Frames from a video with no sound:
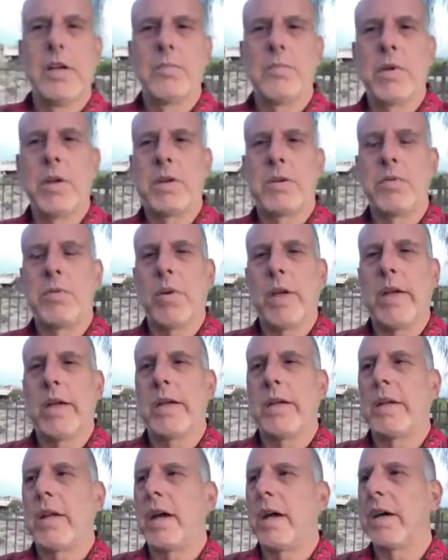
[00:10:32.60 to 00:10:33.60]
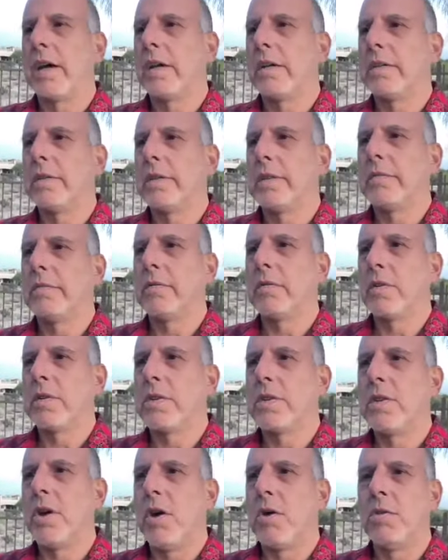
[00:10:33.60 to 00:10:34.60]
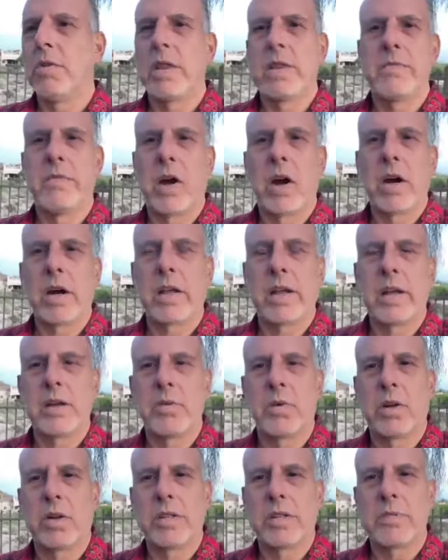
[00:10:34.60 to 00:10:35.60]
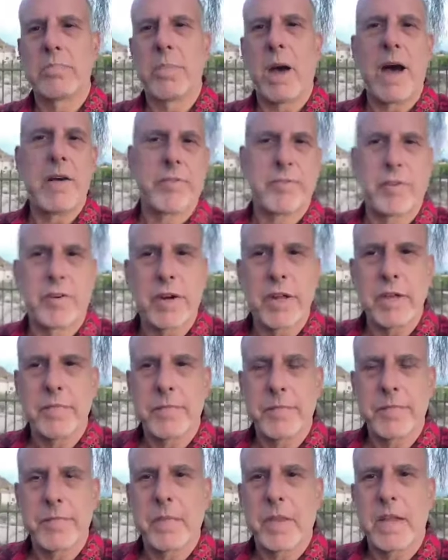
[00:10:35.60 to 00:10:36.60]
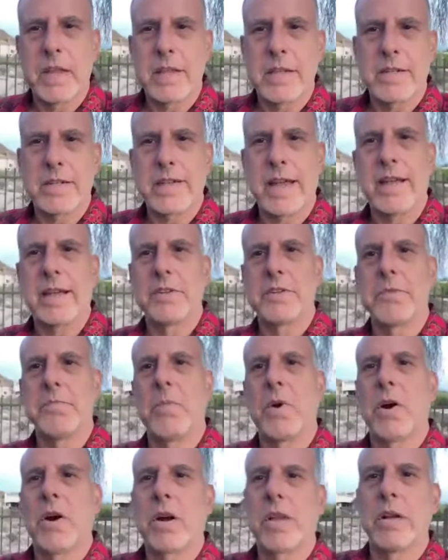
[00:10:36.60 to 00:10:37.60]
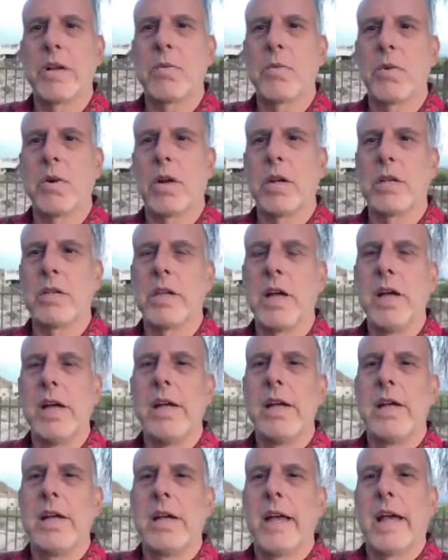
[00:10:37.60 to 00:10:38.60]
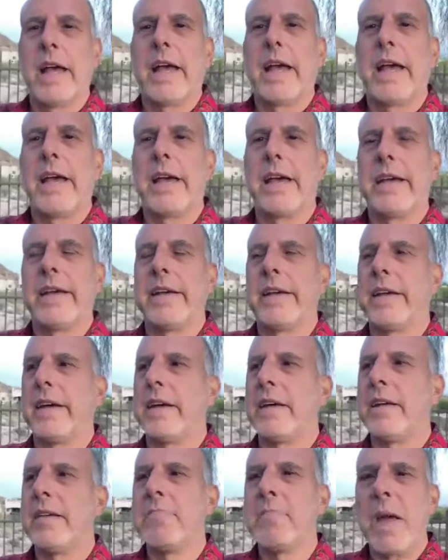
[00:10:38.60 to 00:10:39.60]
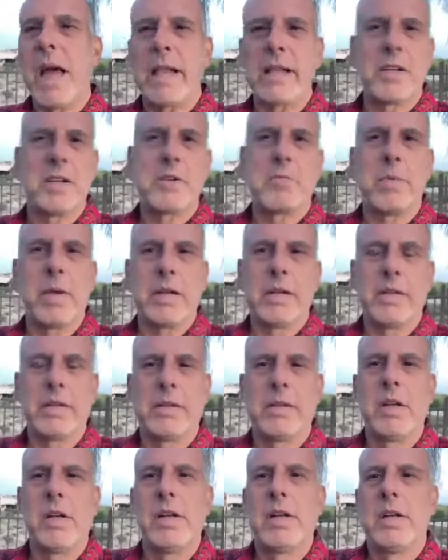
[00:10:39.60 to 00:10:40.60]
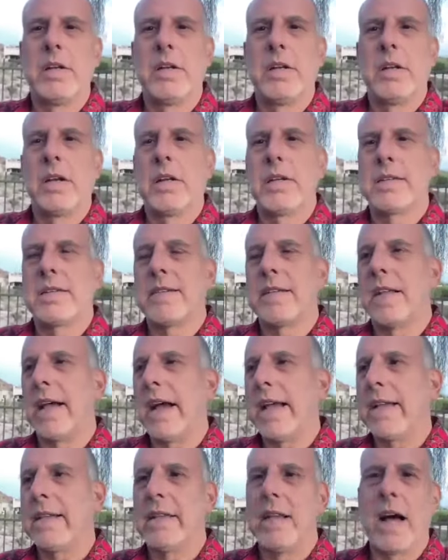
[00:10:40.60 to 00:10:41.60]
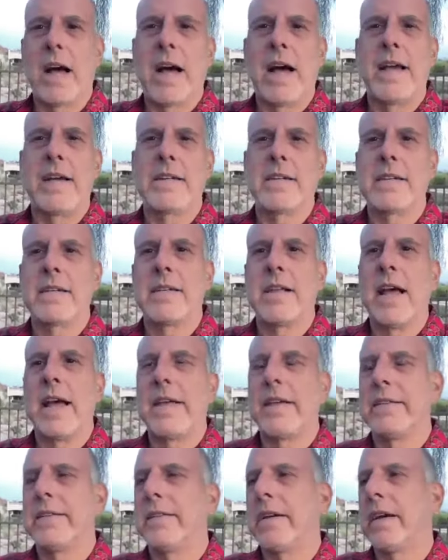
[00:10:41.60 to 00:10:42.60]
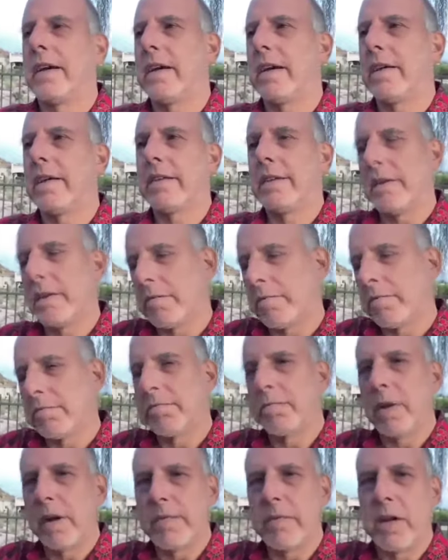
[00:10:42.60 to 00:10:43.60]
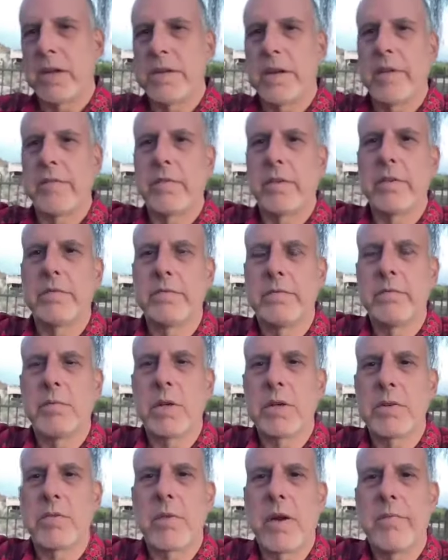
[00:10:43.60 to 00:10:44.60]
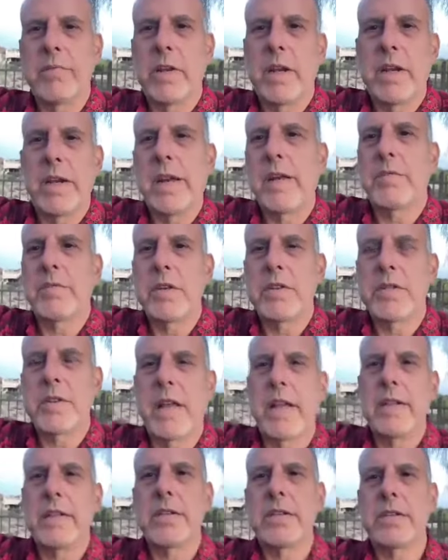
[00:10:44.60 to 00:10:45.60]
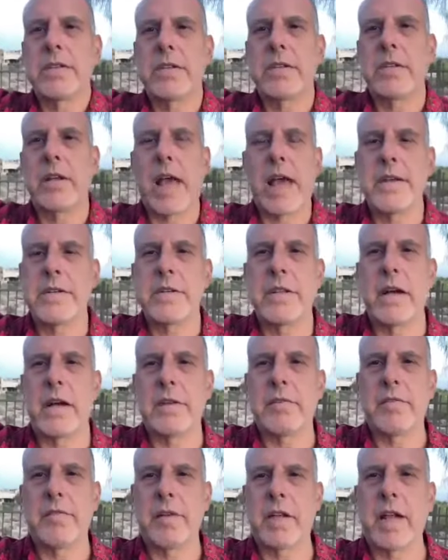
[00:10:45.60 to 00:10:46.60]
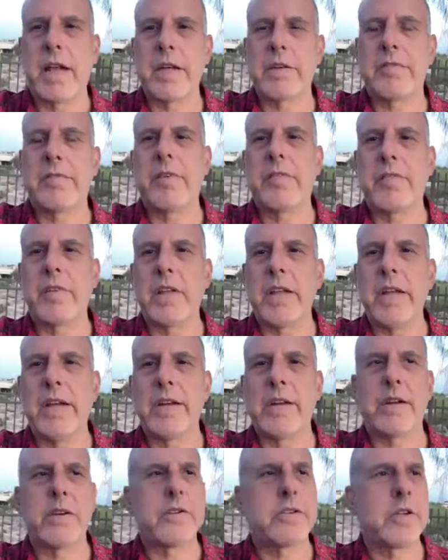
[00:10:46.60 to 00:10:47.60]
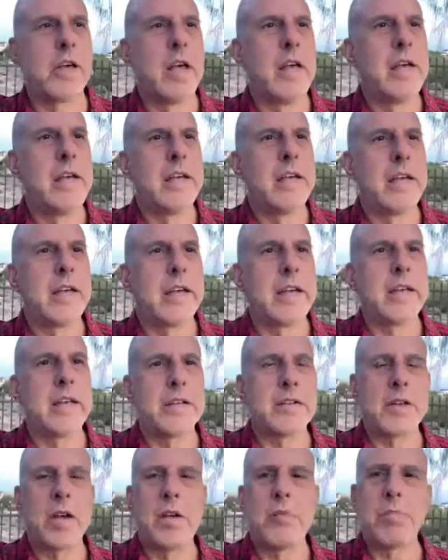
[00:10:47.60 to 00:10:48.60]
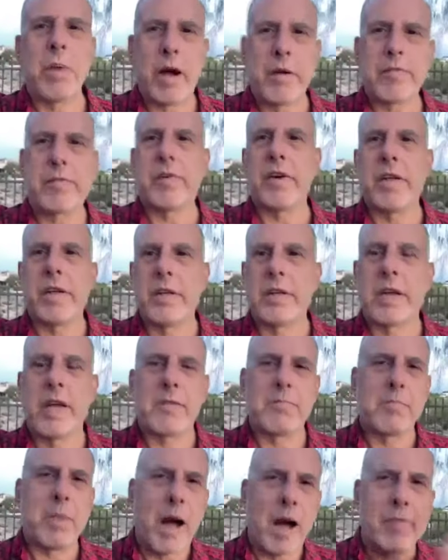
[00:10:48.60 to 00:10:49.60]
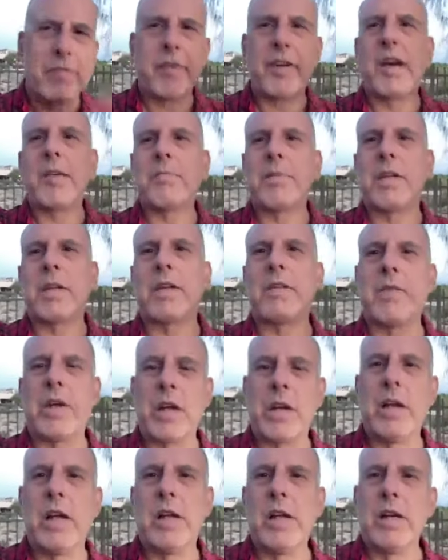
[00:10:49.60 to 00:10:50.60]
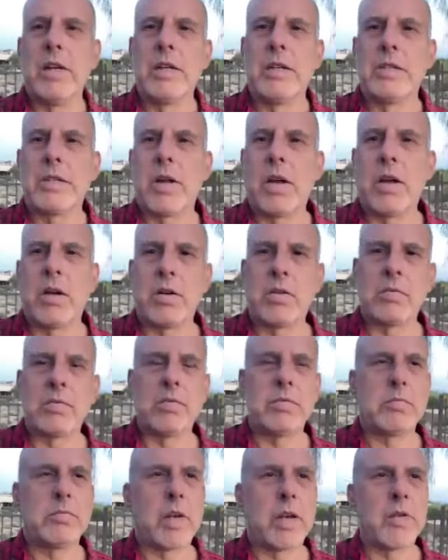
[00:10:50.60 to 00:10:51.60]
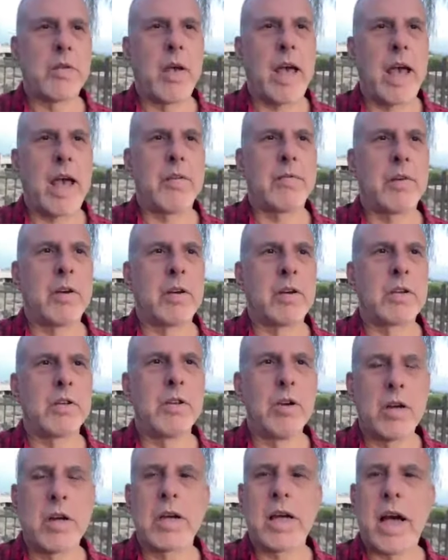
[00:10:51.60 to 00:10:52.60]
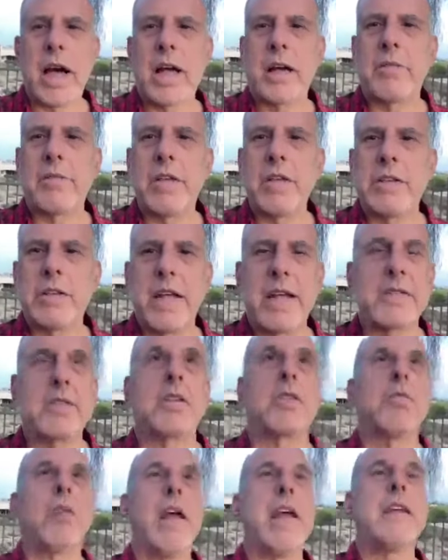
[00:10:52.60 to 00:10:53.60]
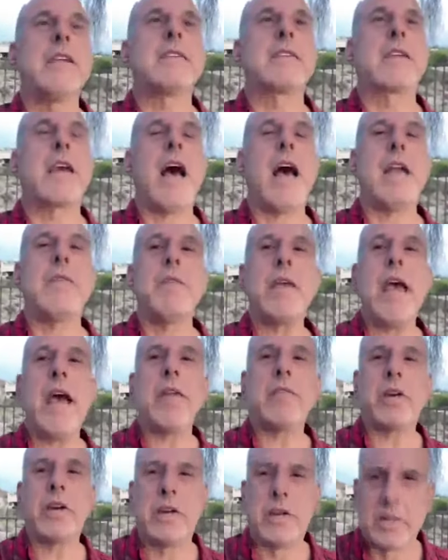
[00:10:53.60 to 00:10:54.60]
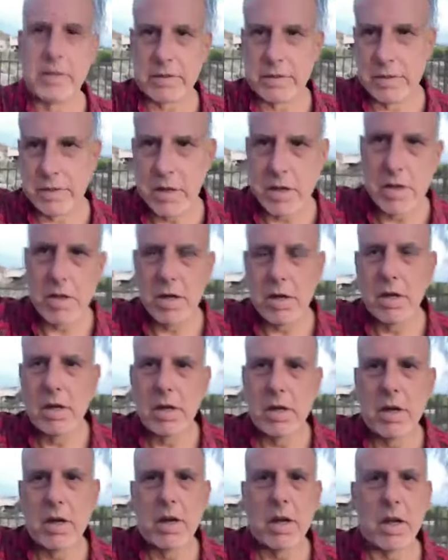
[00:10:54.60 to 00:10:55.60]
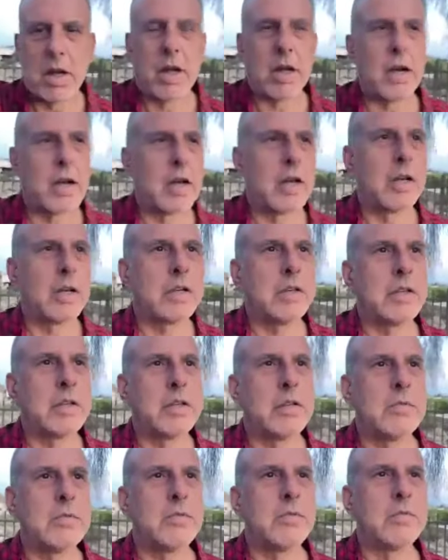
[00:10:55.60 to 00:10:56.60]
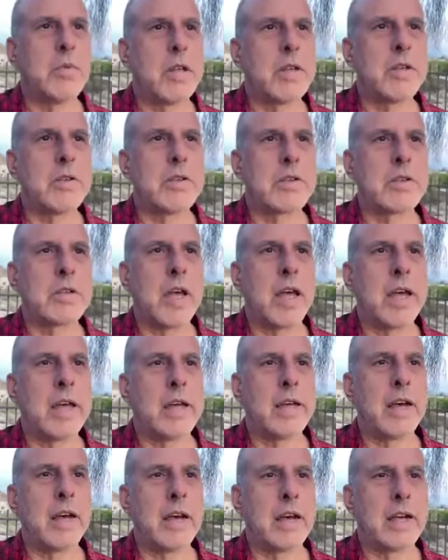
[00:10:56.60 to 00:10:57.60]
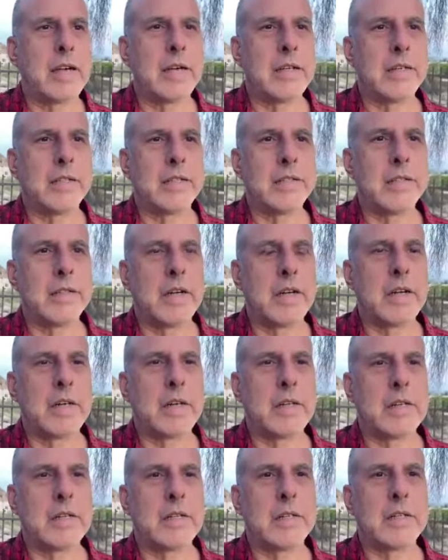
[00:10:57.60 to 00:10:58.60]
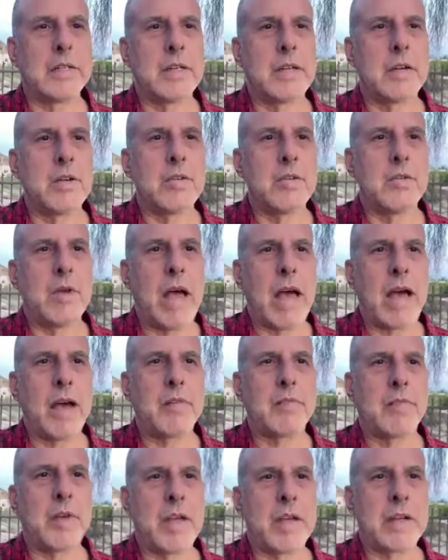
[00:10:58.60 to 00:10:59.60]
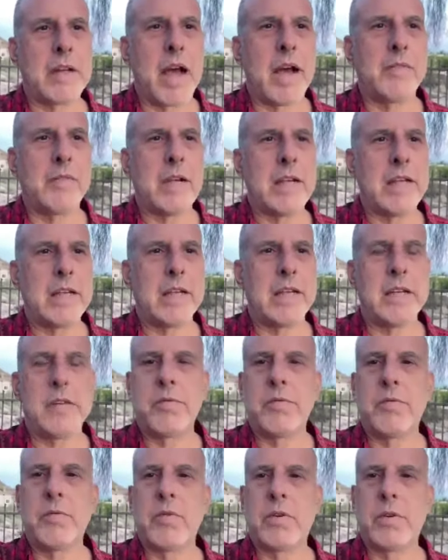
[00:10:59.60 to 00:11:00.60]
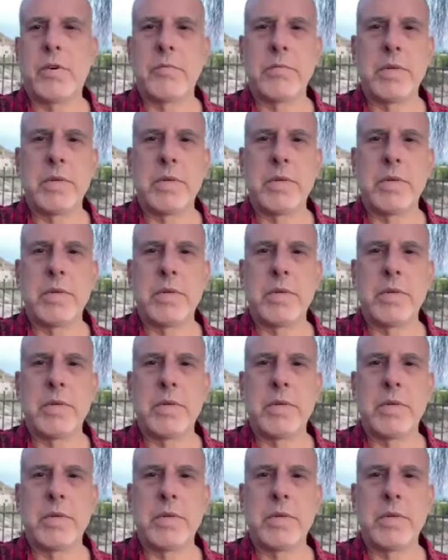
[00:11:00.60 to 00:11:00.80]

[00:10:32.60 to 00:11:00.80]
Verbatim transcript: between uh, what's known in the marketing world as puffery, in the sales and marketing world, a uh, embellishment a slight lie, a slight, uh, you know, pretty much every what Trump did in every sentence has done for the last 50 years is puffery, kind of puff it up a little bit. So when you have a good economy, say it's the greatest economy ever. Uh, you know, when you say, uh, uh, you know, you have a nominee for a